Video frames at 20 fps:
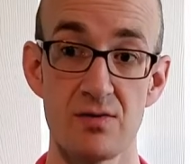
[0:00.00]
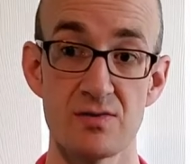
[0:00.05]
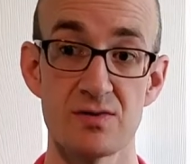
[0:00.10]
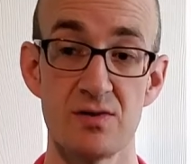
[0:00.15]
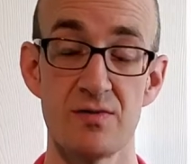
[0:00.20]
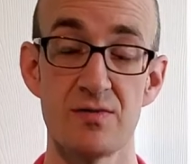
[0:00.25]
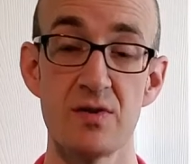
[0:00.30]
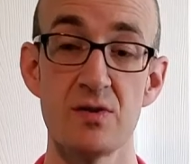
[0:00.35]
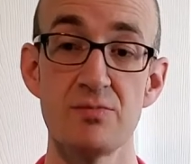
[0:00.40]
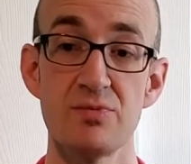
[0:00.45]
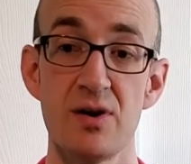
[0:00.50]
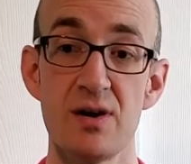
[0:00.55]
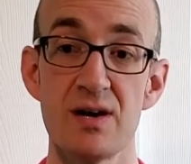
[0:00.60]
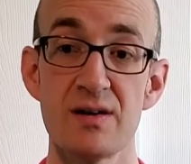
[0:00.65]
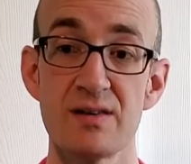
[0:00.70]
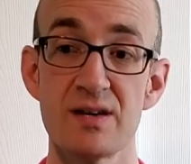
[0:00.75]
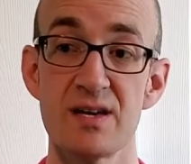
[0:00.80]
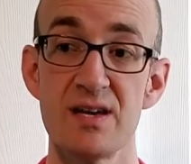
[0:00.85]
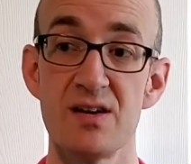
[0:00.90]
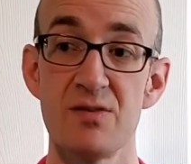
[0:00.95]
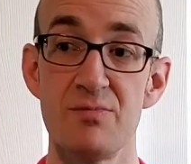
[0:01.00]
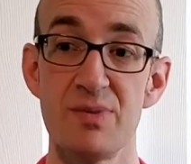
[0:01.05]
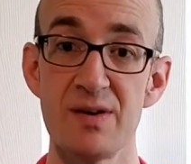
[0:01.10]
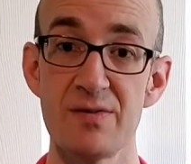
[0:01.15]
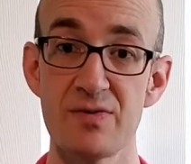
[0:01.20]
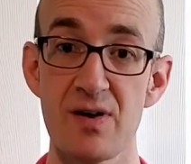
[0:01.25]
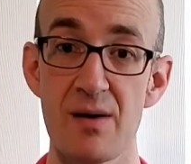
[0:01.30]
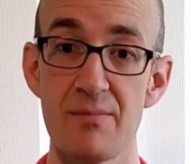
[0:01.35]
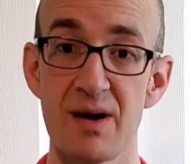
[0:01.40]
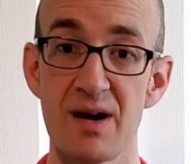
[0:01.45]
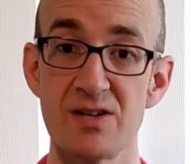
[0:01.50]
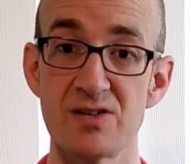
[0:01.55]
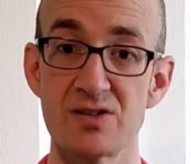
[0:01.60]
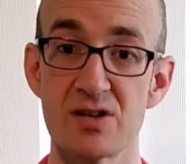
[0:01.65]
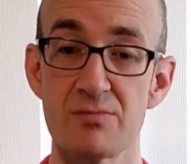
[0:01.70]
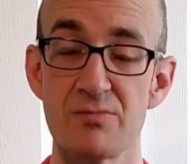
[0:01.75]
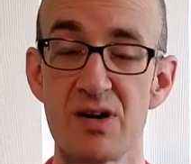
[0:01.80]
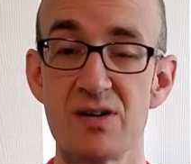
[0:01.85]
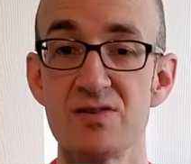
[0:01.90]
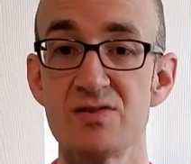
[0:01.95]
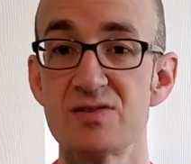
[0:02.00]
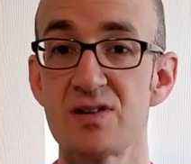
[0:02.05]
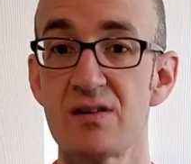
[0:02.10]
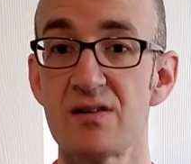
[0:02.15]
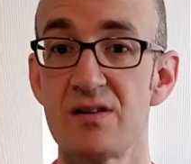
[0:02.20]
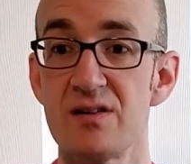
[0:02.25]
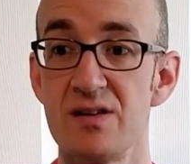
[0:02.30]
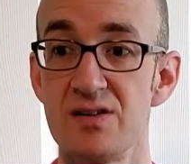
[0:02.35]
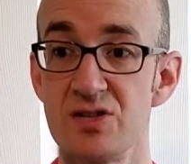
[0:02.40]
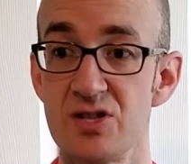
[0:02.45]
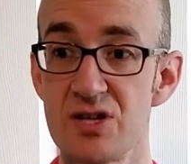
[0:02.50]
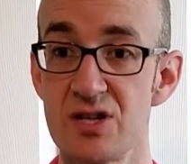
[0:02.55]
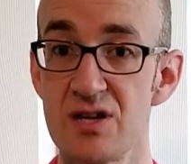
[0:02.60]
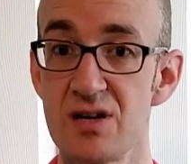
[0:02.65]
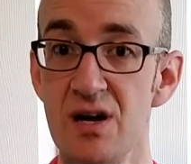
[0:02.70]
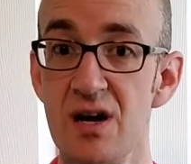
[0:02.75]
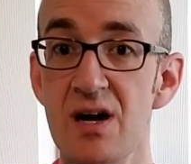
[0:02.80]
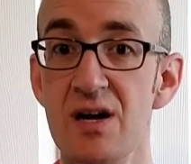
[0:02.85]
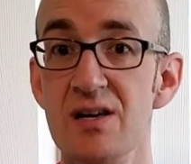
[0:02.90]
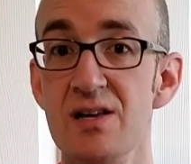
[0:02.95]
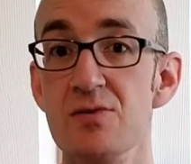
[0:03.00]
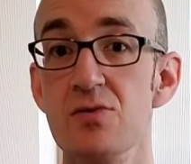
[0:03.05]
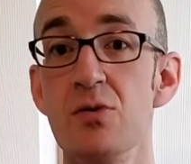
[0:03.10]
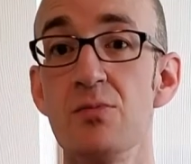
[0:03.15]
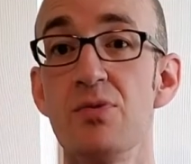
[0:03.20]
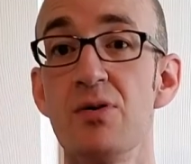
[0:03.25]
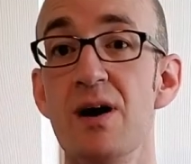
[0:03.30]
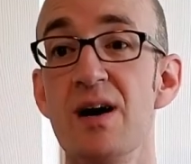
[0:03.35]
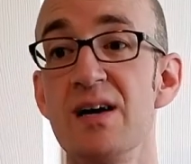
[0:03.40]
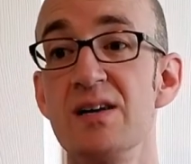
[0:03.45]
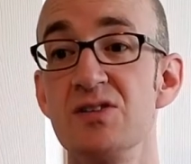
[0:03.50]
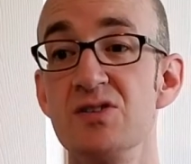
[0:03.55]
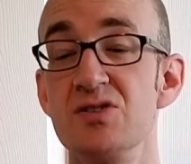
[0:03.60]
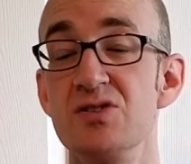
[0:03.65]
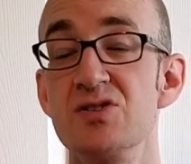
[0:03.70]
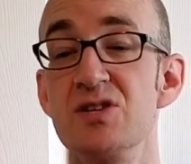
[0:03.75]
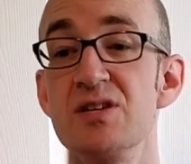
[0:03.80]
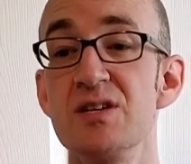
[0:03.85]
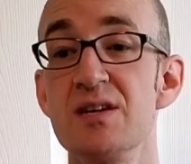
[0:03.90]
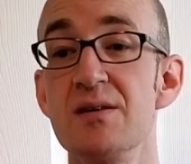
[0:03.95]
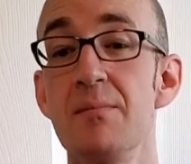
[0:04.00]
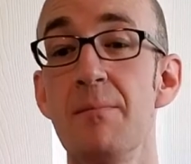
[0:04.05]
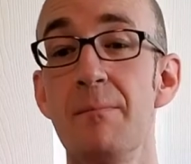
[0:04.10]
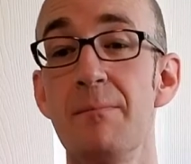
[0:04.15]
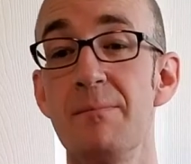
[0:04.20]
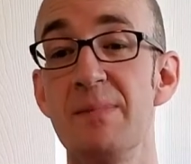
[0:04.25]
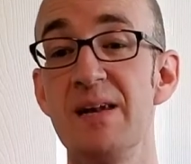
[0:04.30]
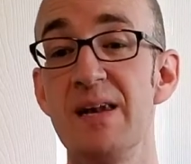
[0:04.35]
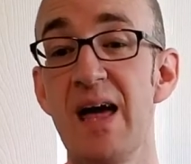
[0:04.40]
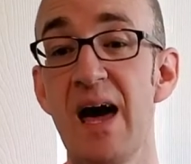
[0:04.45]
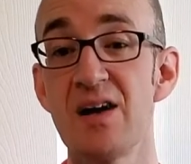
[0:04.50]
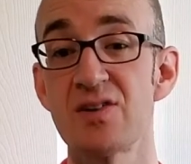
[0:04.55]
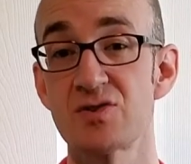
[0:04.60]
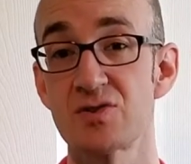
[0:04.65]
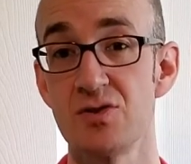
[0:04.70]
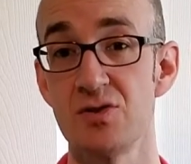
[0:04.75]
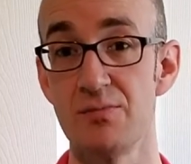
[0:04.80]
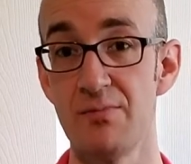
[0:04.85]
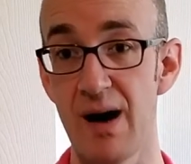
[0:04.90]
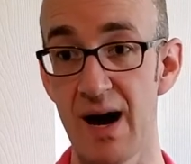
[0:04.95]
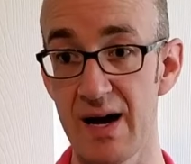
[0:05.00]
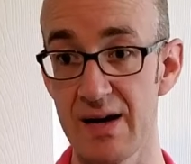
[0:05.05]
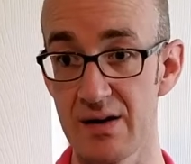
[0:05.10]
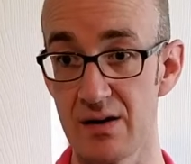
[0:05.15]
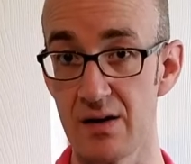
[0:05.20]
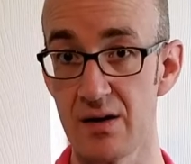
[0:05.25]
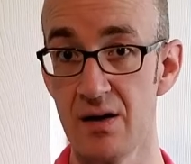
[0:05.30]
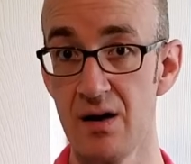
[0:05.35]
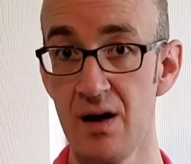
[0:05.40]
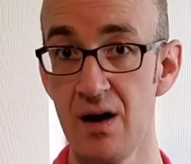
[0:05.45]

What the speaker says: So if you play in the key of B flat major but you start in a G, you will play G natural minor.